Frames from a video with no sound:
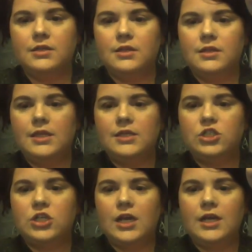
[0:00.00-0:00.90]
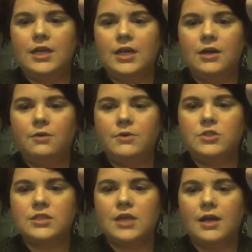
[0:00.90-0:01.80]
this shade here, which
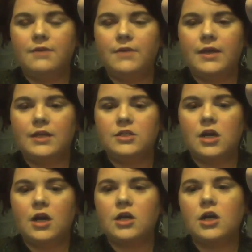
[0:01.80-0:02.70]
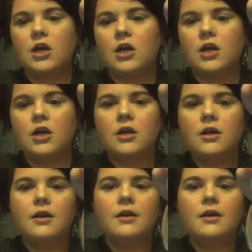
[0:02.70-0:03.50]
is kind of like a darker